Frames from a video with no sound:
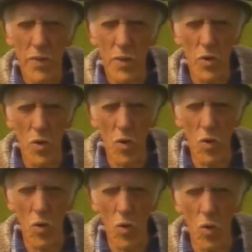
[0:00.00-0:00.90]
They were
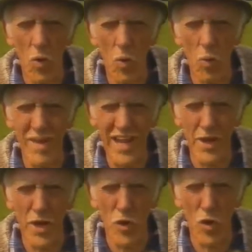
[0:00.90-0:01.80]
all
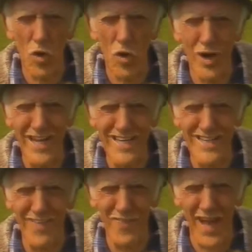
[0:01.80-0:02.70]
making a noise
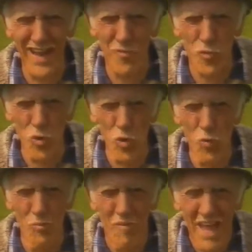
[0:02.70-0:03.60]
in that
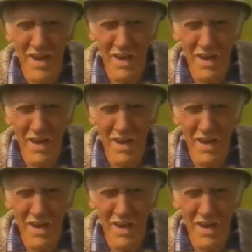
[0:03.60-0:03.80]
room.